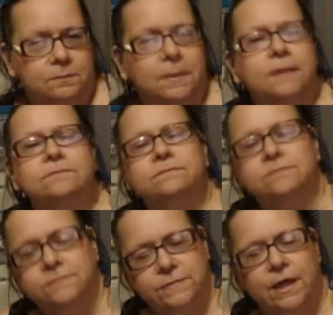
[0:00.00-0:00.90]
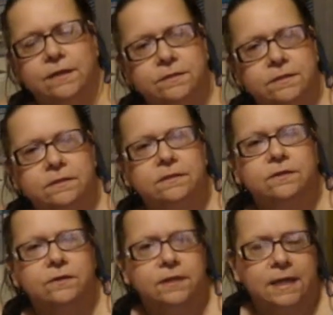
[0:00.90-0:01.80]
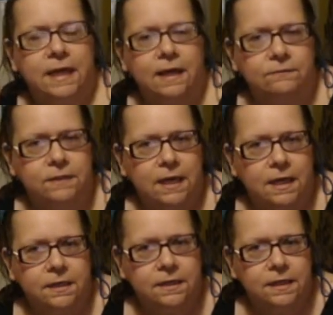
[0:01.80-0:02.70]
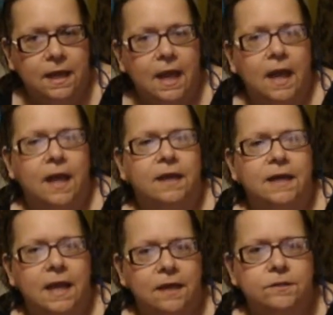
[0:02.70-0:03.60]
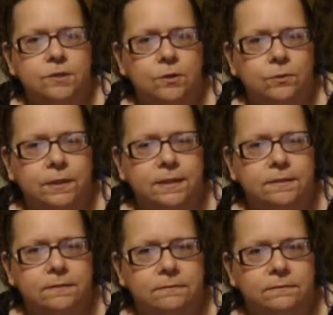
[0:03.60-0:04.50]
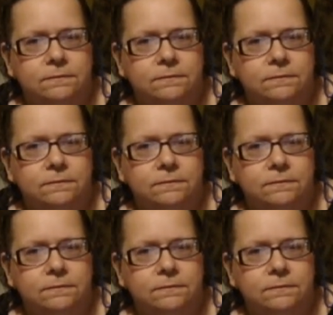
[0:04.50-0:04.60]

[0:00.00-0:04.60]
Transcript: But yes, you're going to have that. And as always,